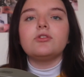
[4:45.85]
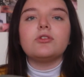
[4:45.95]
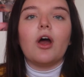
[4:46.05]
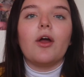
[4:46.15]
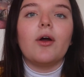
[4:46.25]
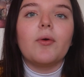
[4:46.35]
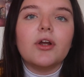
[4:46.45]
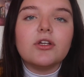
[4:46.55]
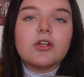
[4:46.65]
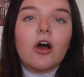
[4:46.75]
So I'm
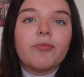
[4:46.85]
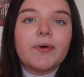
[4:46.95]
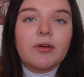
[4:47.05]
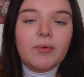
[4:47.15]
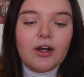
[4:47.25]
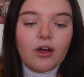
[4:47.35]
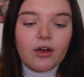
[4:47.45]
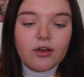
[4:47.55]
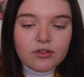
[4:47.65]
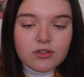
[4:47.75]
gonna start off by doing my
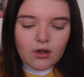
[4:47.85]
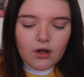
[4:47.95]
nose.